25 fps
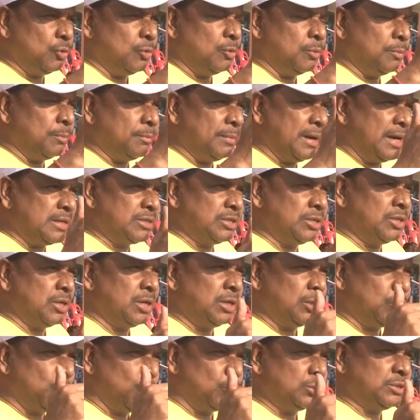the
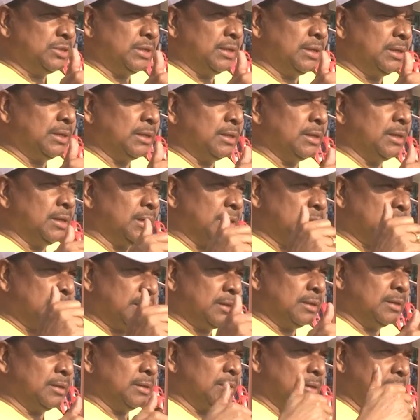energy of the
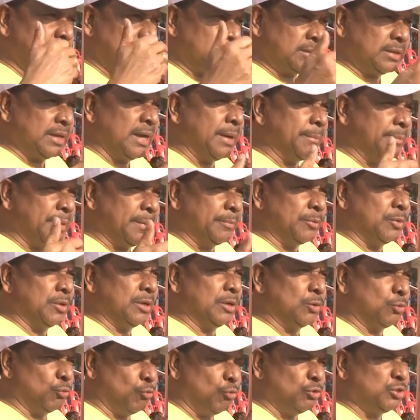youngsters in a
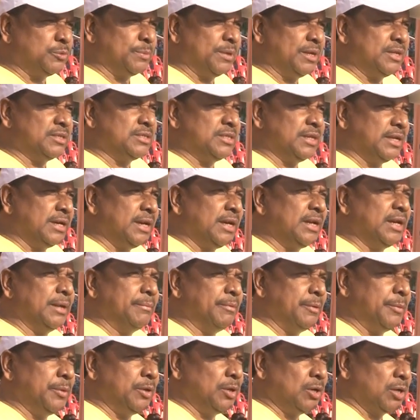constructive
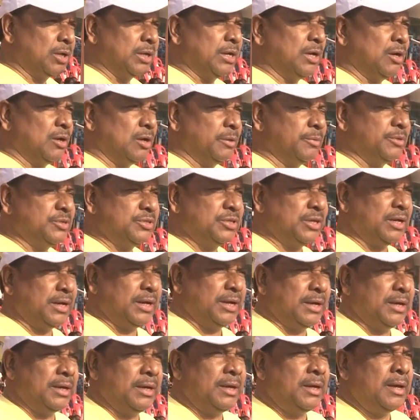way by
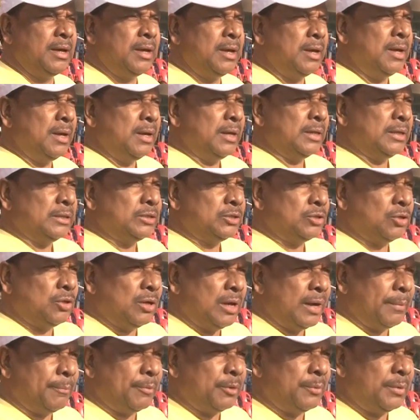conducting such
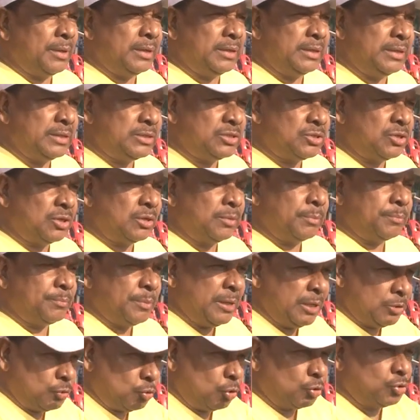events,
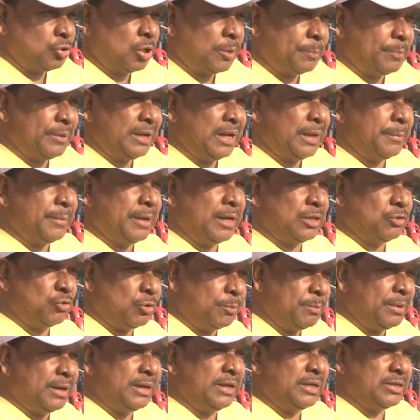stating that summer
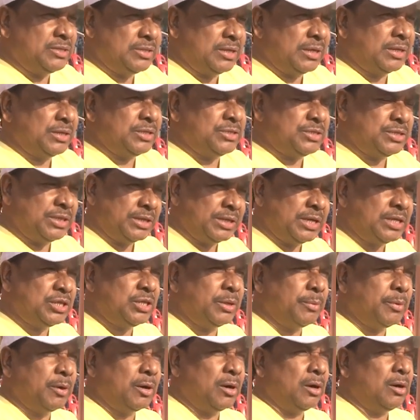coaching camp
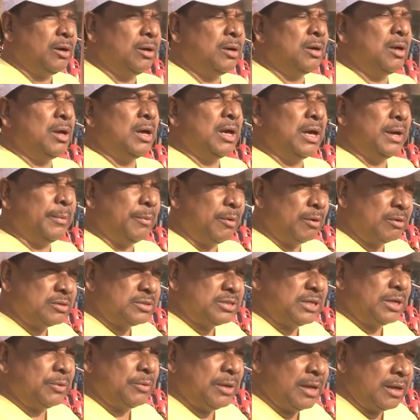helps in
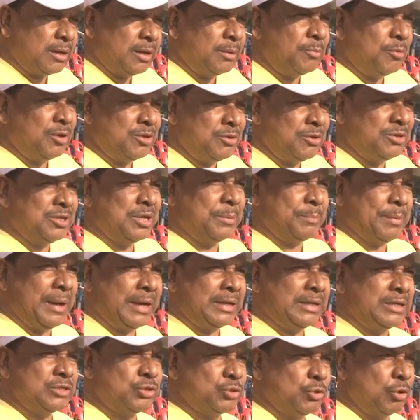honing the
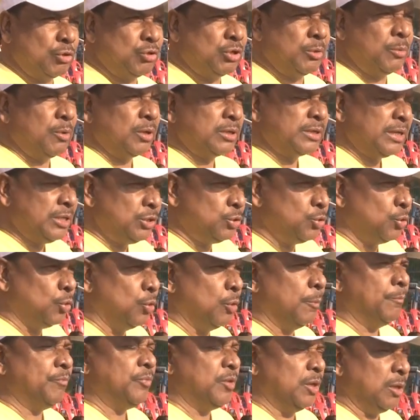budding talents of
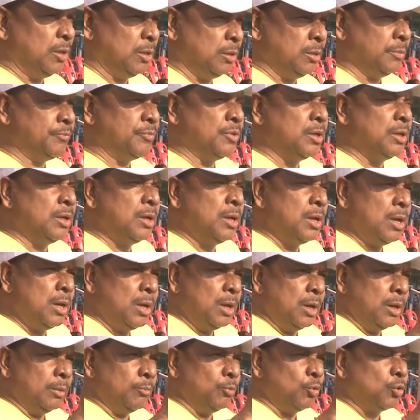Rourkela and
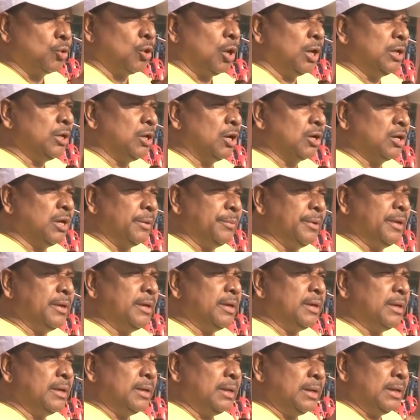nearby
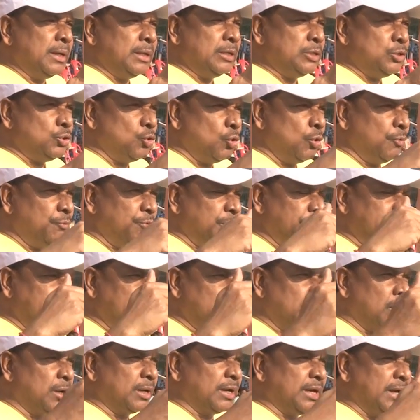areas. He
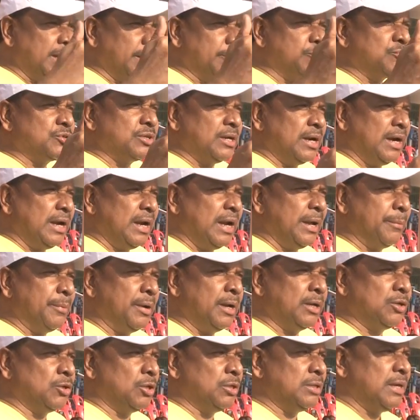expressed the
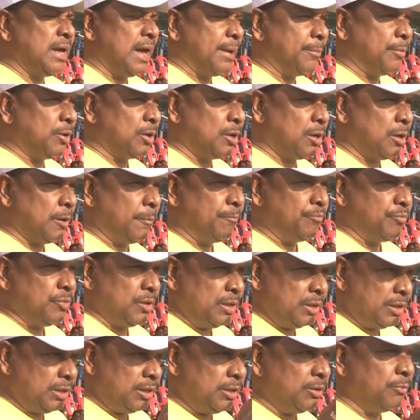hope that these
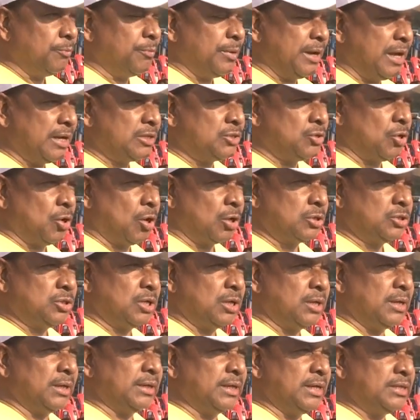students will
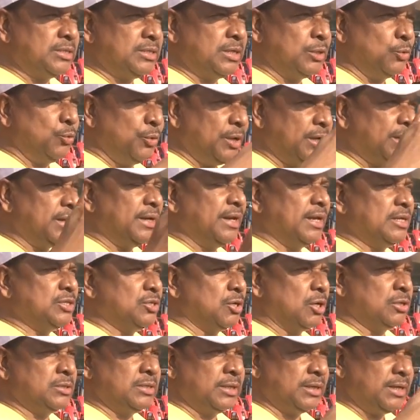shine in their
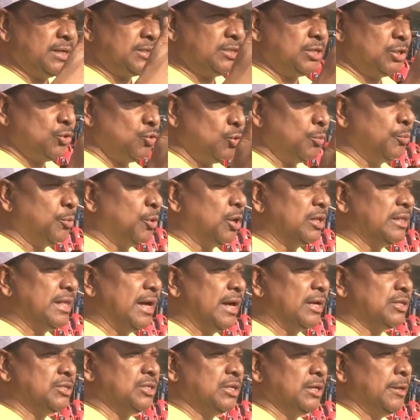life and
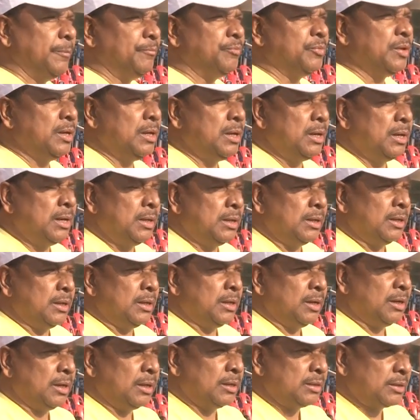bring laurels to
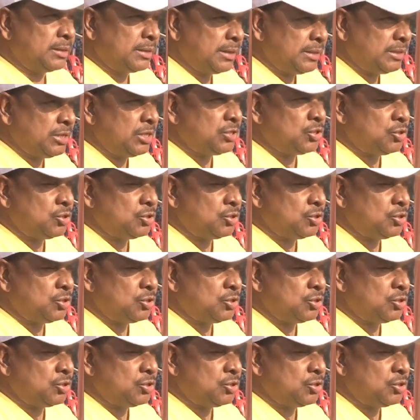Rourkela.